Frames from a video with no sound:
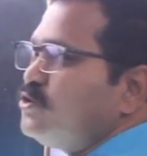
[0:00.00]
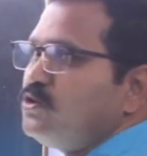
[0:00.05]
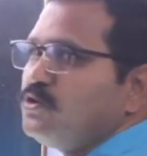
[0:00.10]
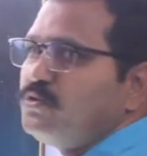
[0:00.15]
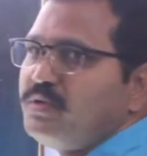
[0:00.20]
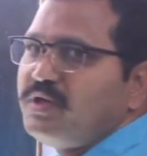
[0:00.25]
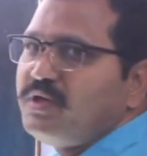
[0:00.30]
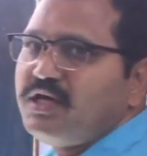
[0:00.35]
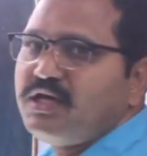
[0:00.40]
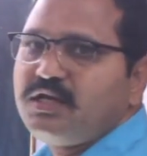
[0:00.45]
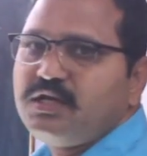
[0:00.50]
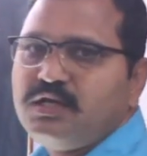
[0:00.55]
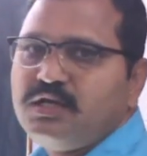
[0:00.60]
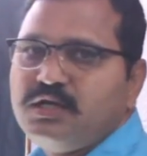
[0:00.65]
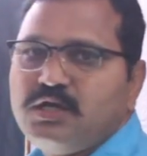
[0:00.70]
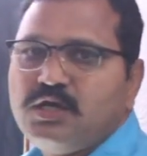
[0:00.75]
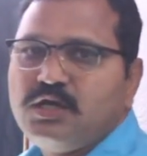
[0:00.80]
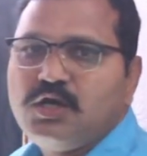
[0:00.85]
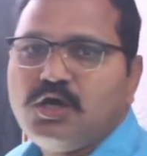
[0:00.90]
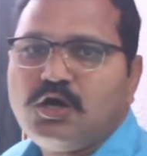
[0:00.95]
where
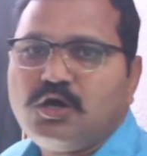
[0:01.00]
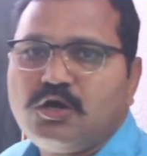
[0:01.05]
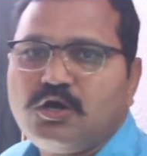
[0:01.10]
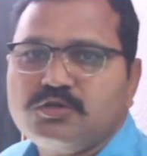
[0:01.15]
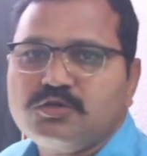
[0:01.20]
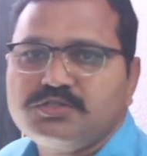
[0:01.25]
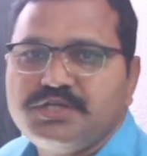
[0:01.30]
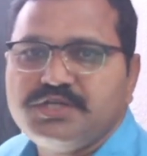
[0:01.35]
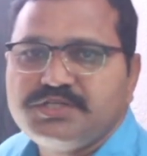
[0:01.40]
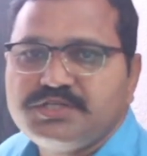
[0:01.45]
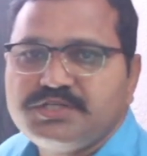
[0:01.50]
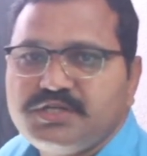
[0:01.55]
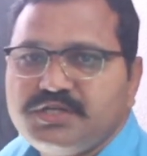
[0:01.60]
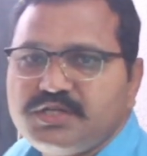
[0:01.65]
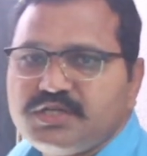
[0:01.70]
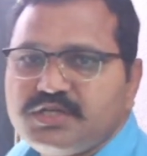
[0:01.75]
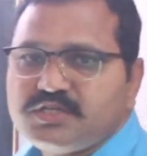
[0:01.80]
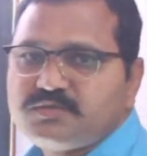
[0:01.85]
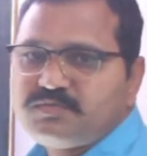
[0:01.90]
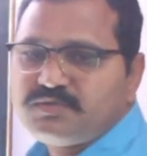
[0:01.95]
oxidation
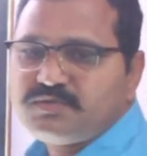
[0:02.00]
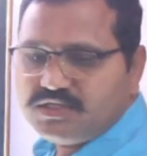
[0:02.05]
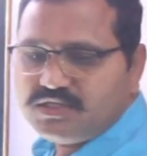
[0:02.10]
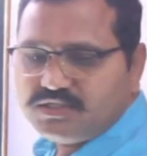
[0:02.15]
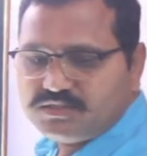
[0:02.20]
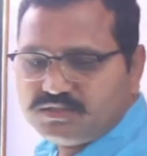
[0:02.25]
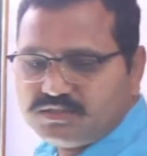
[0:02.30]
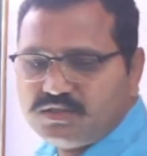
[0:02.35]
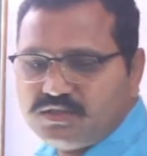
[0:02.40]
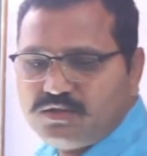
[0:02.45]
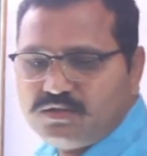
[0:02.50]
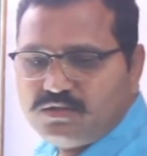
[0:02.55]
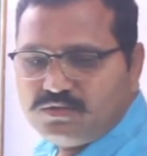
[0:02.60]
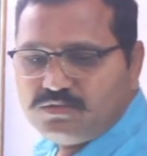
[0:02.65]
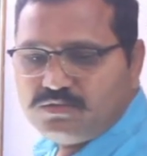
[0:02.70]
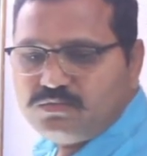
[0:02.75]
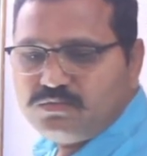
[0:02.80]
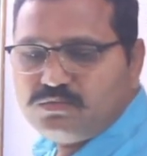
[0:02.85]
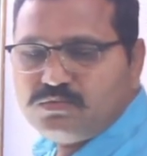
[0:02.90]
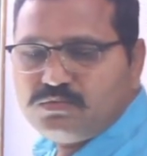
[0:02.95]
takes place.
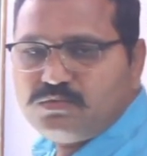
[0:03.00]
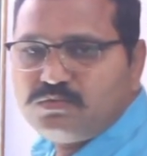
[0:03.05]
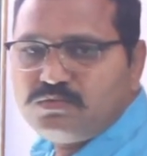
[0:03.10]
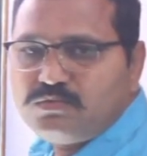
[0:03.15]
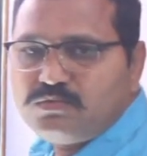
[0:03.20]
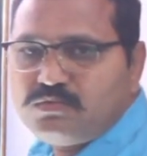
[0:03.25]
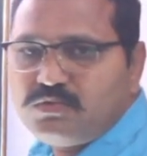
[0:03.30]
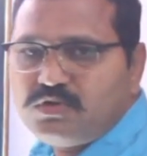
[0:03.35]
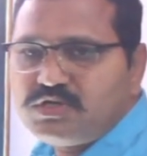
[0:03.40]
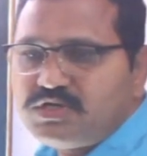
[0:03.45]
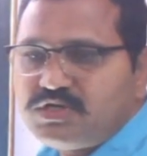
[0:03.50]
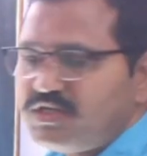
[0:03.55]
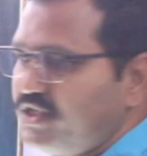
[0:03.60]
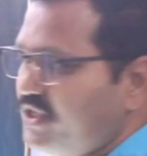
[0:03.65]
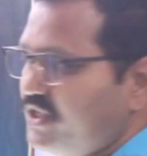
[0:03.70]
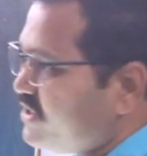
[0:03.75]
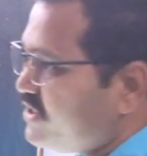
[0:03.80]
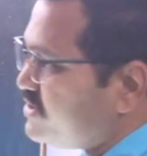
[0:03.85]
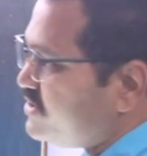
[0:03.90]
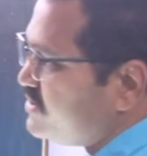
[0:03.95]
What
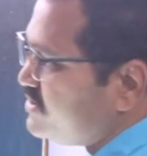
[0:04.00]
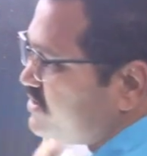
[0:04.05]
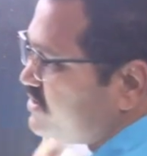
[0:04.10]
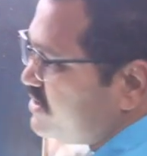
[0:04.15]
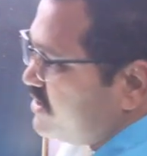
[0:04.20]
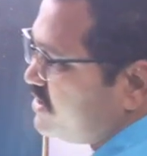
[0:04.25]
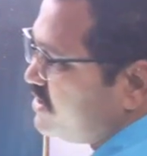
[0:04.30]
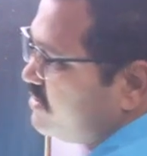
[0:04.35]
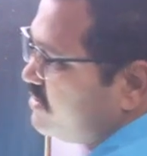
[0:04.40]
reaction is taking